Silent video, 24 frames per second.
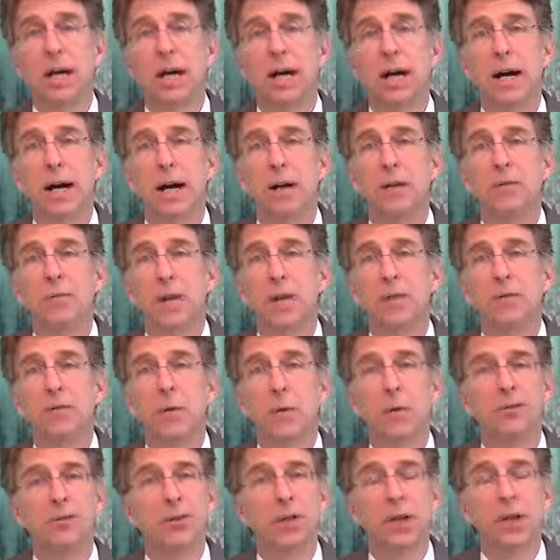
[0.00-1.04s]

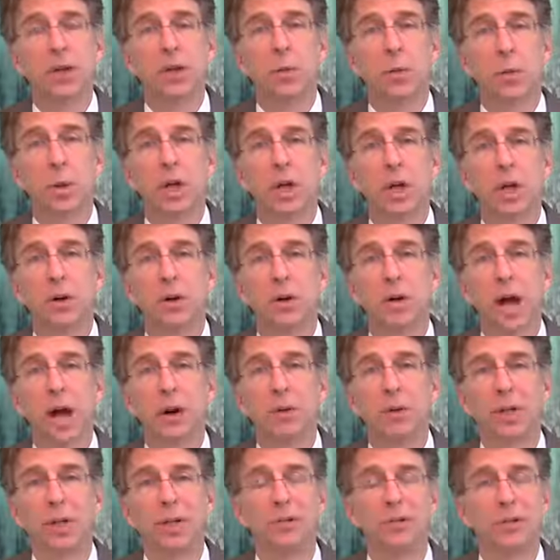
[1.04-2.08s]
Unfortunately, we are
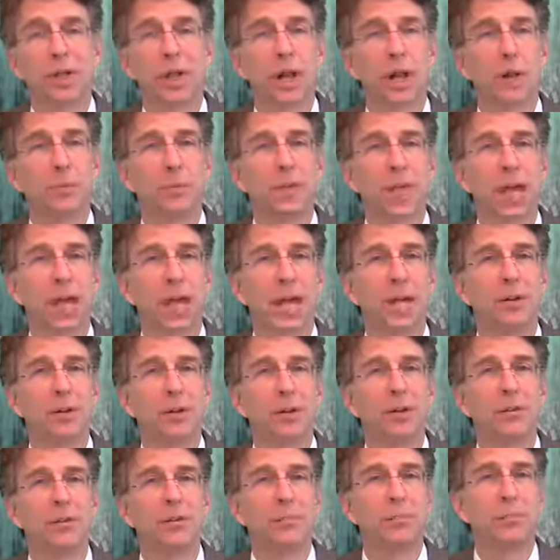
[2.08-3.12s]
not really set up to
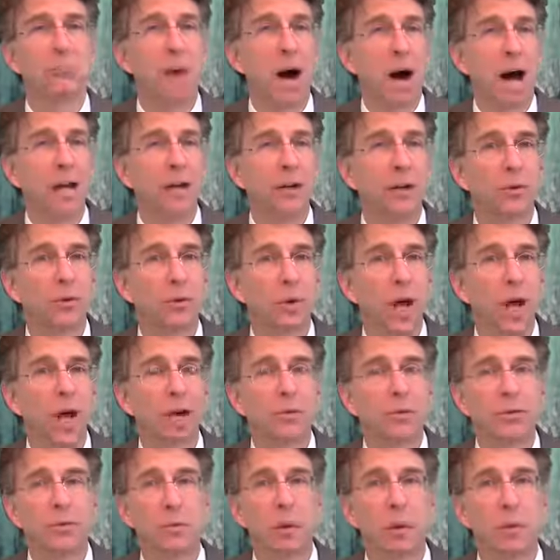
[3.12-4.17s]
handle minor
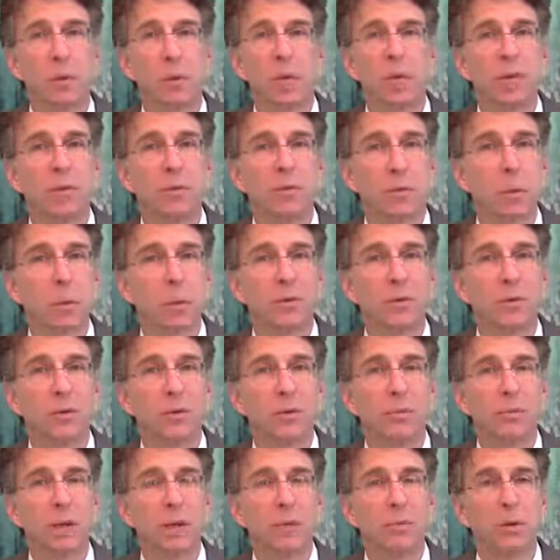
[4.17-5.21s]
wrecks, but we can point you
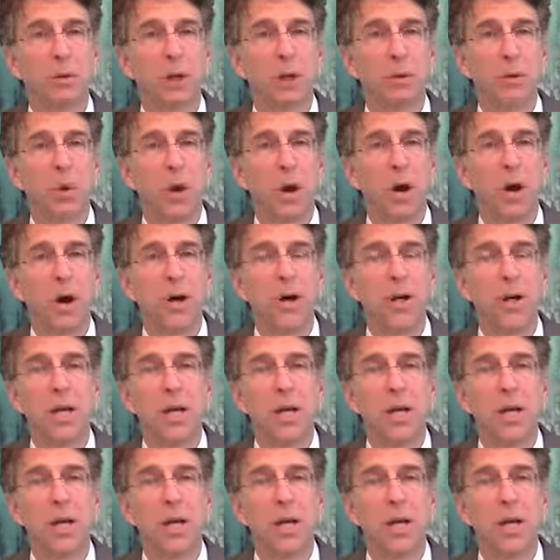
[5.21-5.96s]
to people who are.